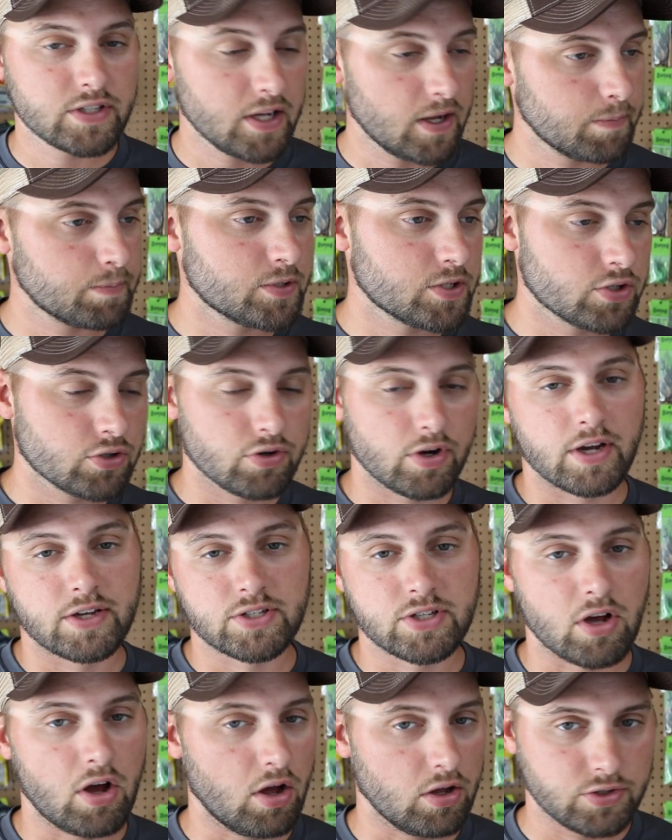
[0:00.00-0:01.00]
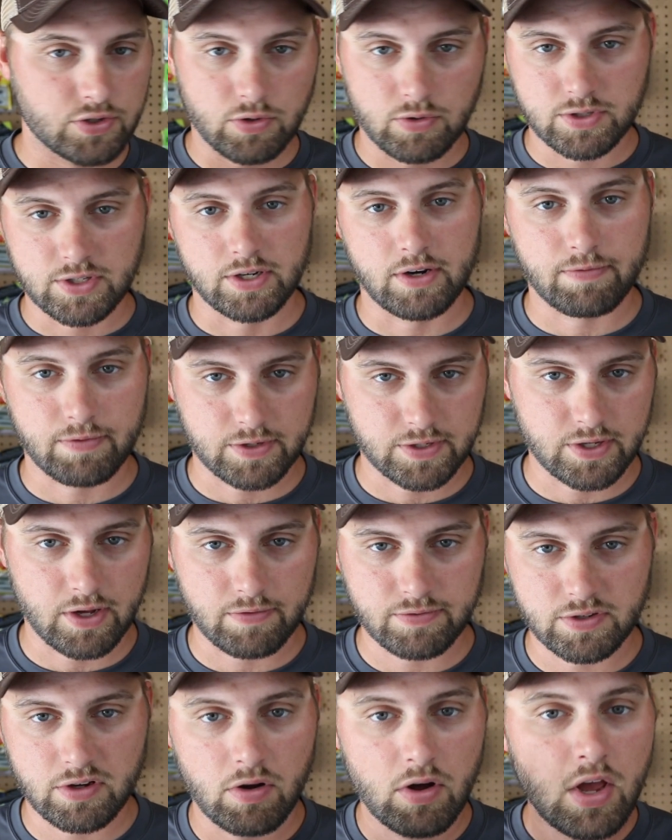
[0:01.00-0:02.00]
Tips, tricks, all sorts of different
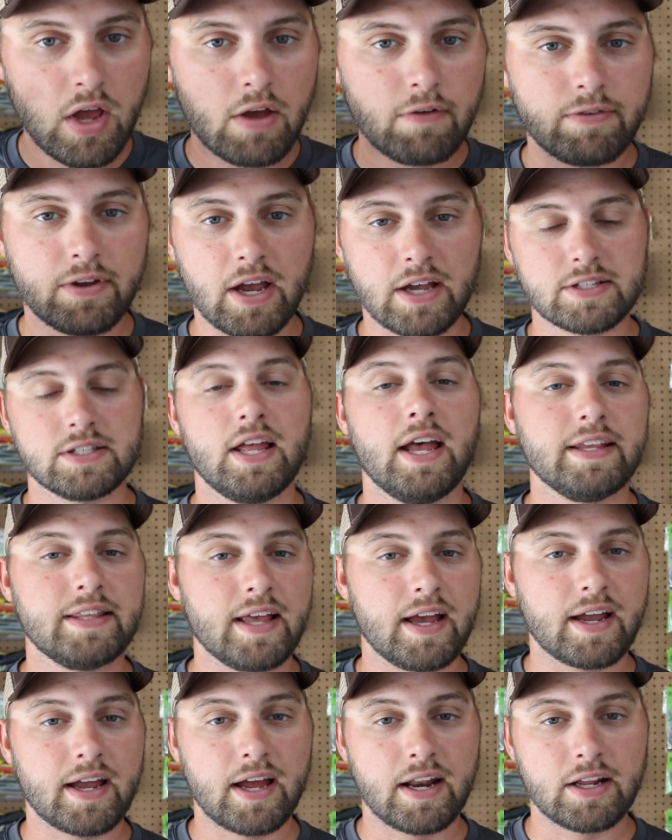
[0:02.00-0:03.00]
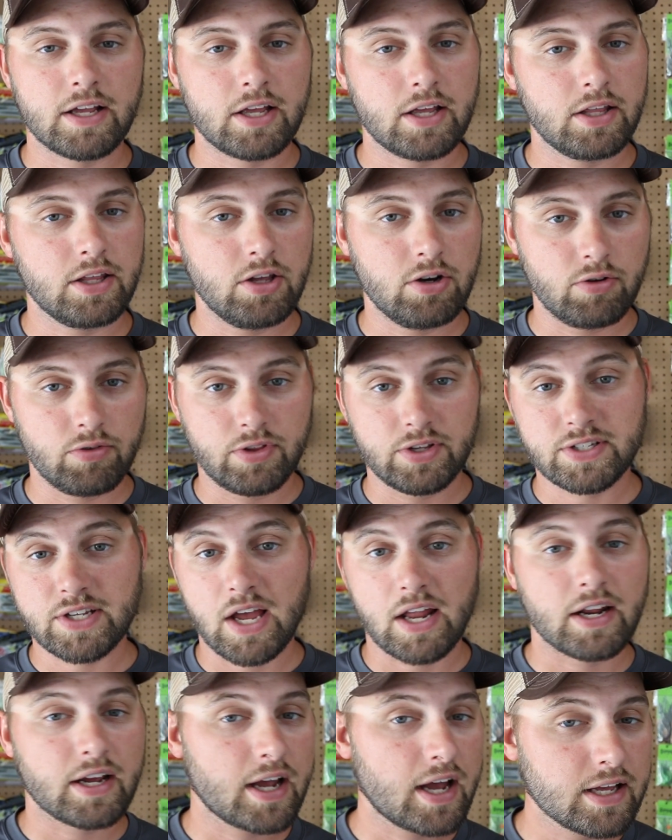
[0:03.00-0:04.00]
stuff. So if you guys like that kind of, this
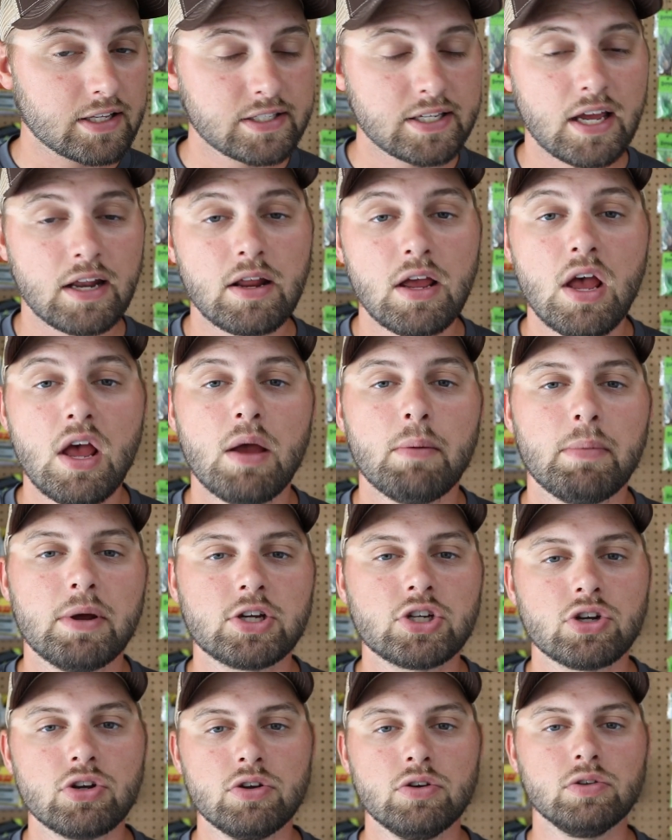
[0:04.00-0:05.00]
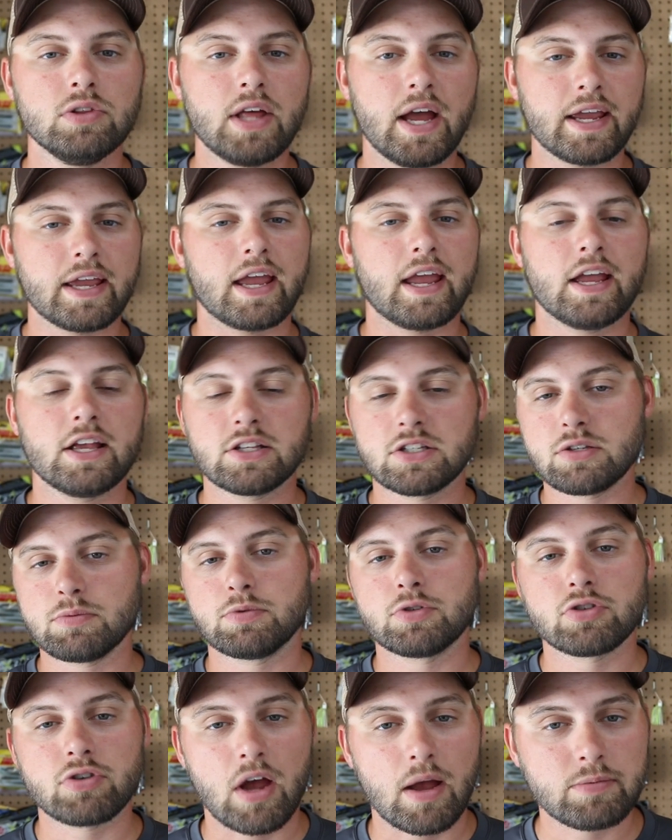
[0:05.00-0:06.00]
kind of content, make sure you like and
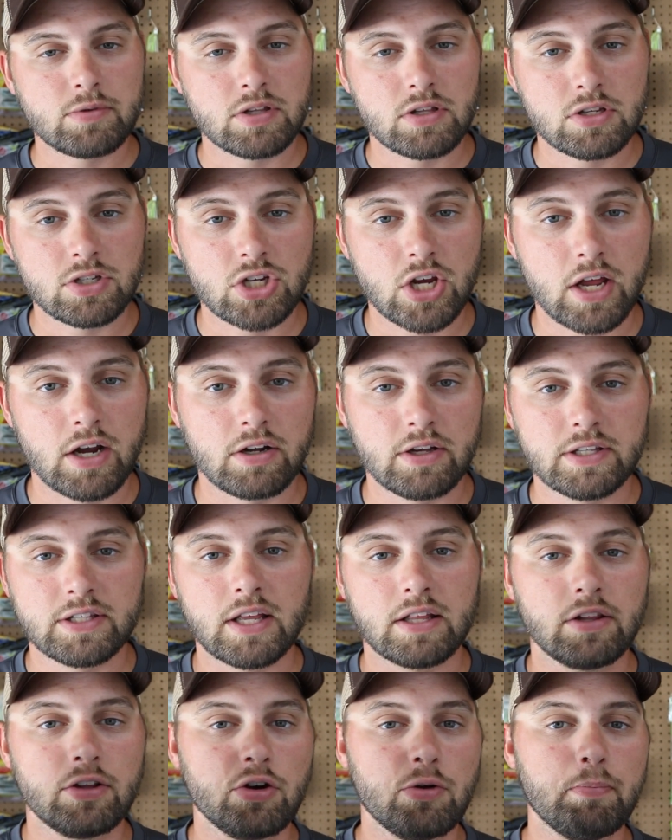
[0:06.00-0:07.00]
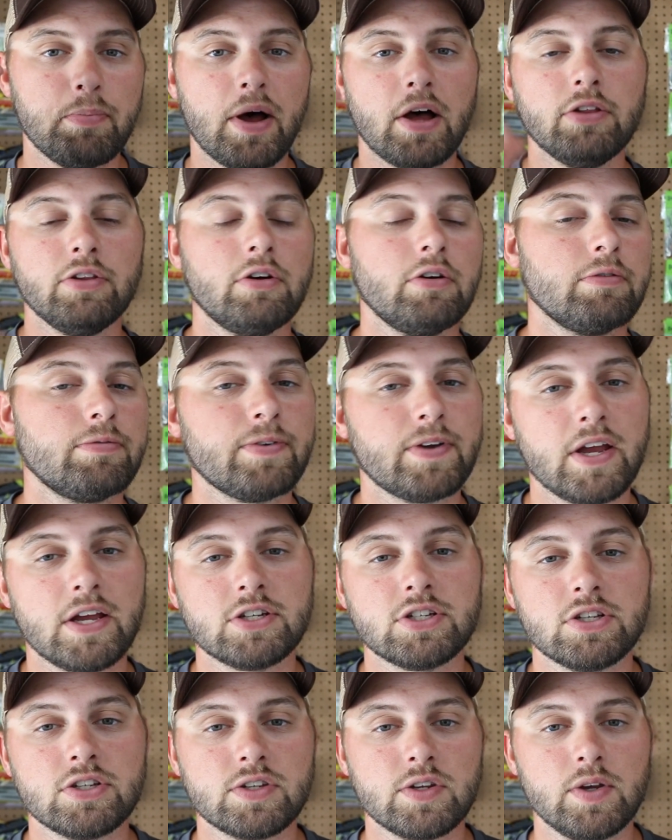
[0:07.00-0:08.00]
subscribe to the channel. Hit that little bell
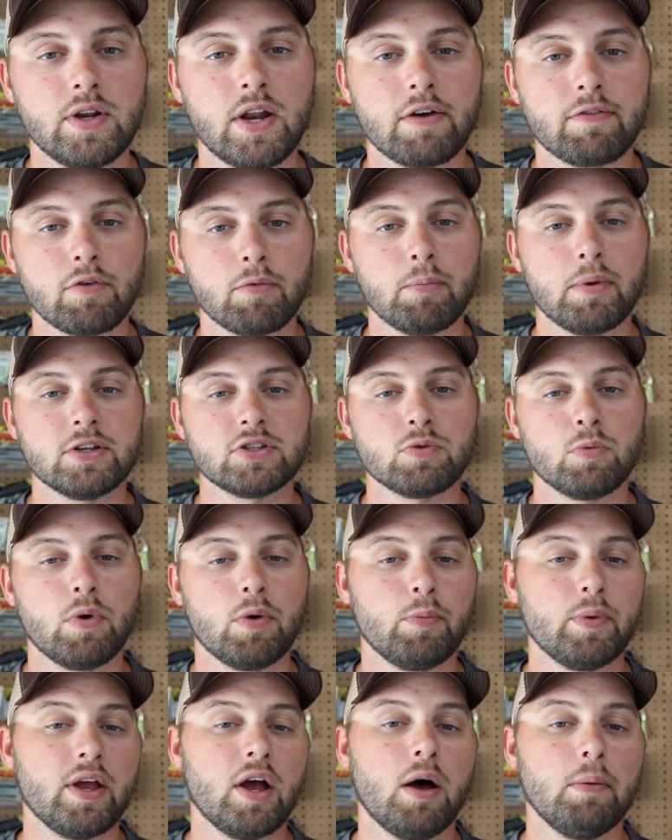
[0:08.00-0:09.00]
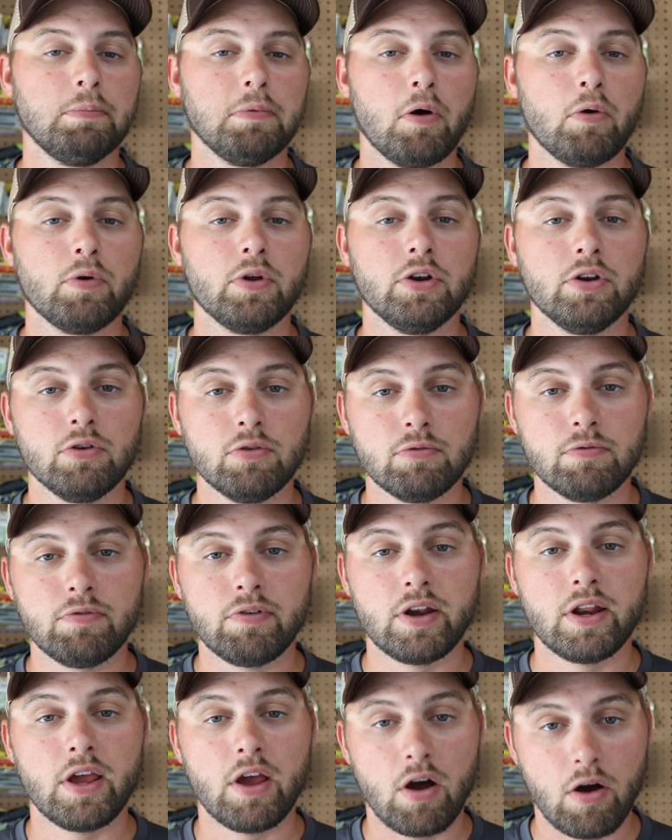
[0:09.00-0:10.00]
notification so you never miss when we upload a new
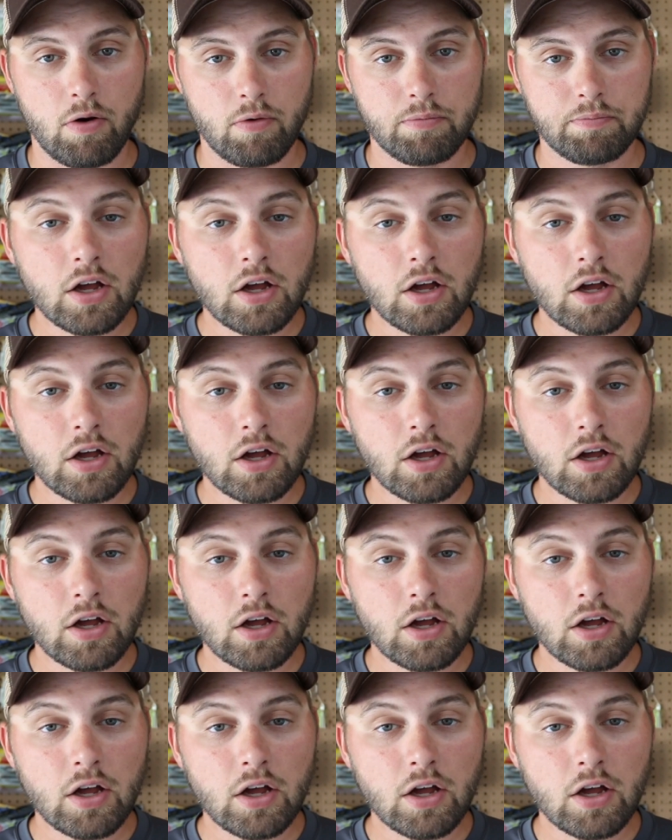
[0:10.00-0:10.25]
video.